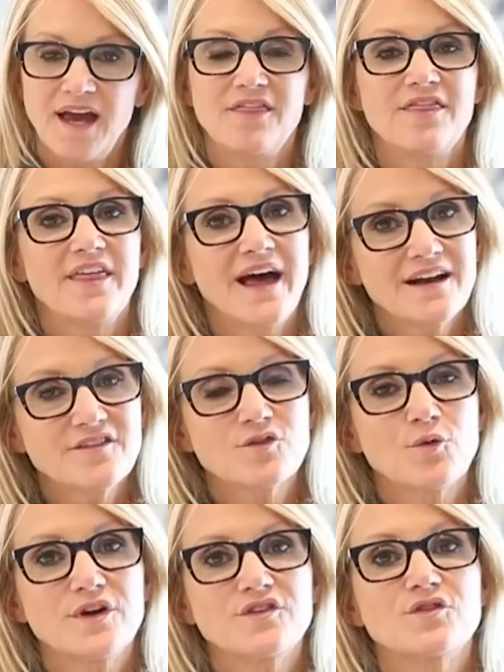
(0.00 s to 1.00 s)
and that is
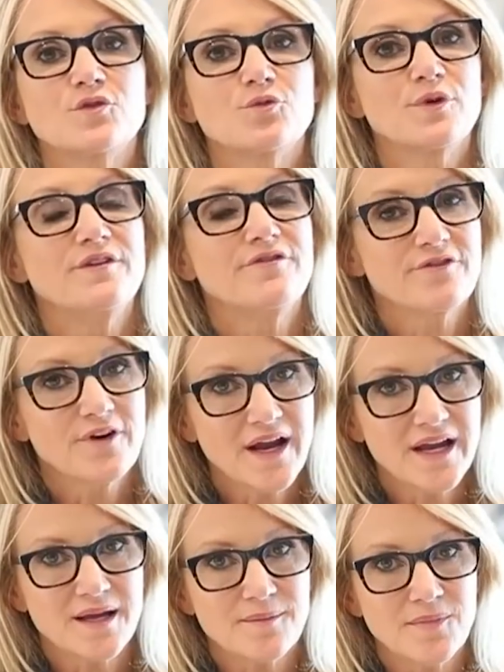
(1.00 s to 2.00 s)
going to
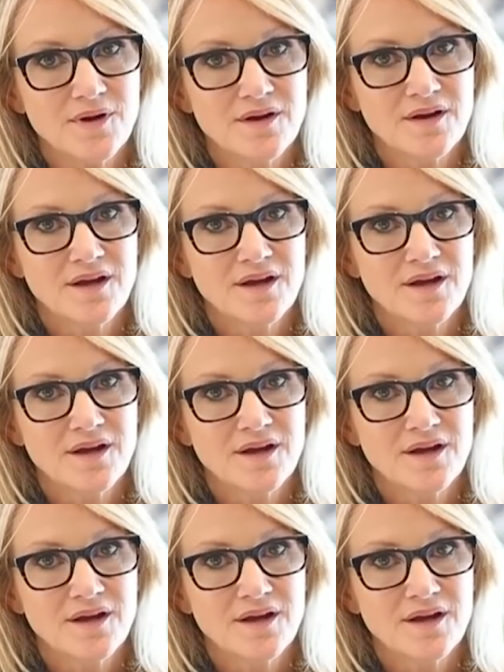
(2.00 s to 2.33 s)
reframe